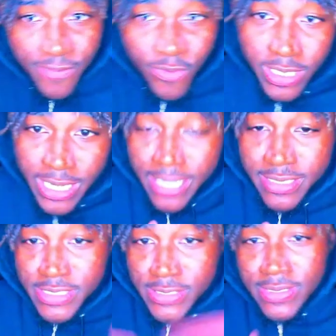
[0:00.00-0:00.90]
Four down,
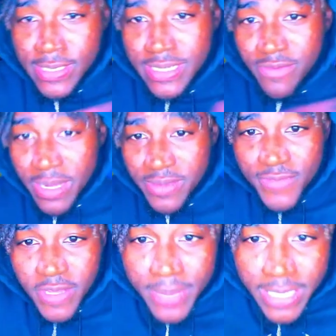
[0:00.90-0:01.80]
two. Wipe the
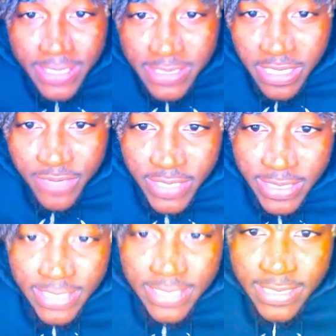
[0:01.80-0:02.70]
flow, man. You deserve it.
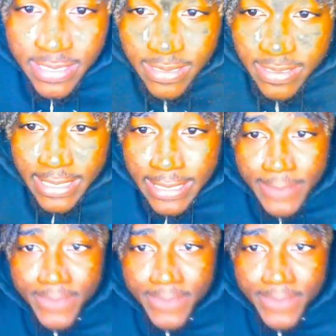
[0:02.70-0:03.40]
No cap.